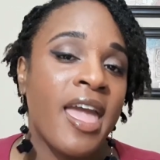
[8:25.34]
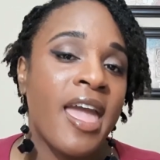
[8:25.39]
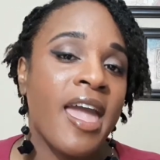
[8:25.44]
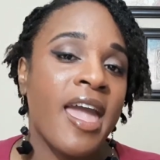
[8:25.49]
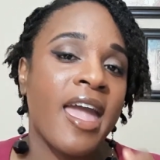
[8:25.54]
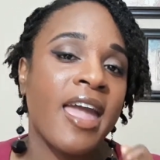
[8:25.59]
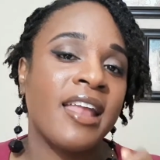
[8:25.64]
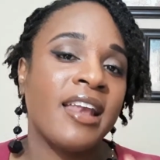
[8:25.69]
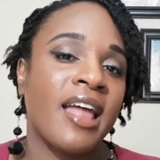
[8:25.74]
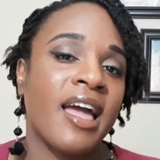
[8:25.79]

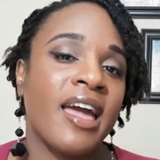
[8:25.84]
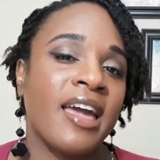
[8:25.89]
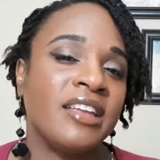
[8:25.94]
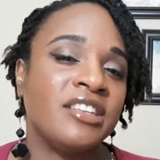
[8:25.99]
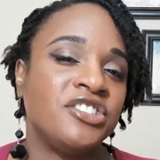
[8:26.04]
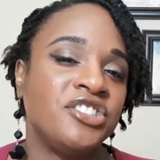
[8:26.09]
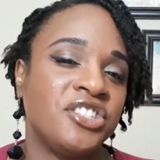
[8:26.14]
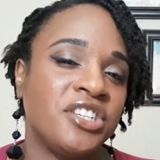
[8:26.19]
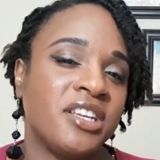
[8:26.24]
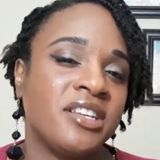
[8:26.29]
And I
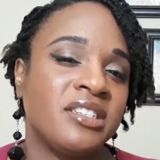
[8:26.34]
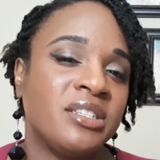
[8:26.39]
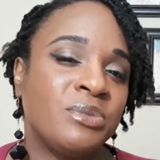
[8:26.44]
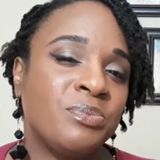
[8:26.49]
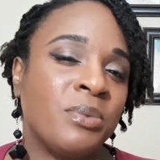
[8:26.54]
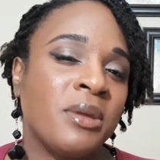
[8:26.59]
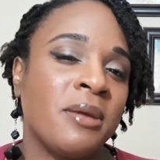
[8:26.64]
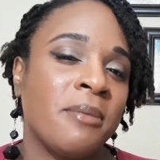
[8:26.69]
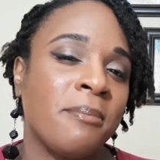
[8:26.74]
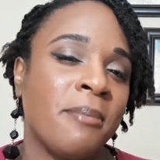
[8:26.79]
had just
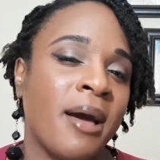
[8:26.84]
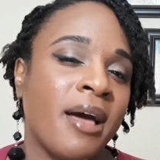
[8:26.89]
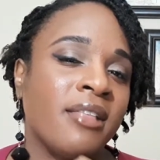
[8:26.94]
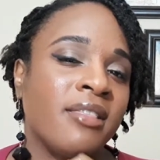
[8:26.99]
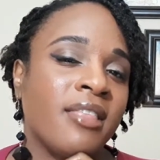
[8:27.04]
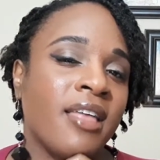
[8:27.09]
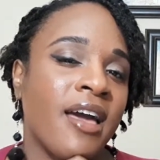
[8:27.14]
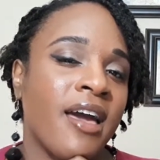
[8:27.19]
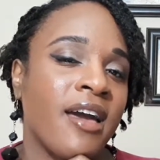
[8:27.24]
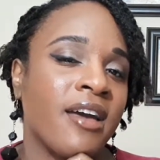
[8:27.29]
spent my
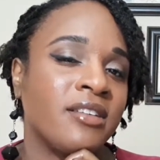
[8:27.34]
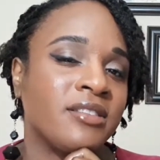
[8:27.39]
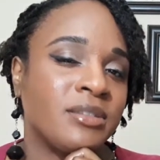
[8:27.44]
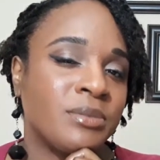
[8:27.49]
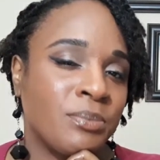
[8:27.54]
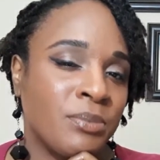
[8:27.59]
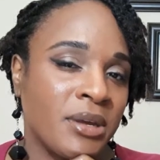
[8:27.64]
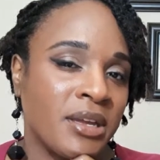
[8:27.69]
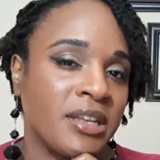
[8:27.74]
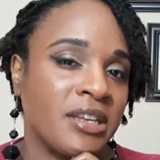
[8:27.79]

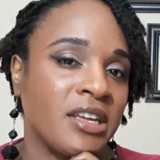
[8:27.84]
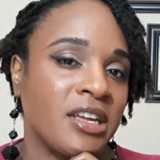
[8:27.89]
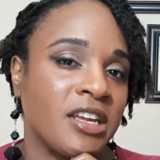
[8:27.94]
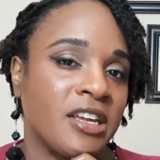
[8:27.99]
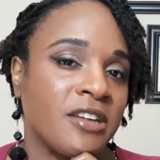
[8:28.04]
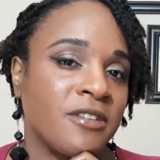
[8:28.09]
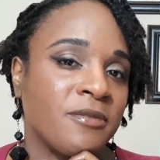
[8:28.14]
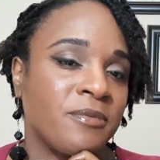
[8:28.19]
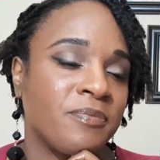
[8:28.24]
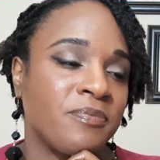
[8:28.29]
last
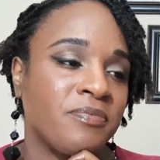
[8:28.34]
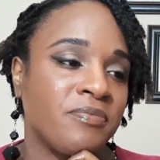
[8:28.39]
money.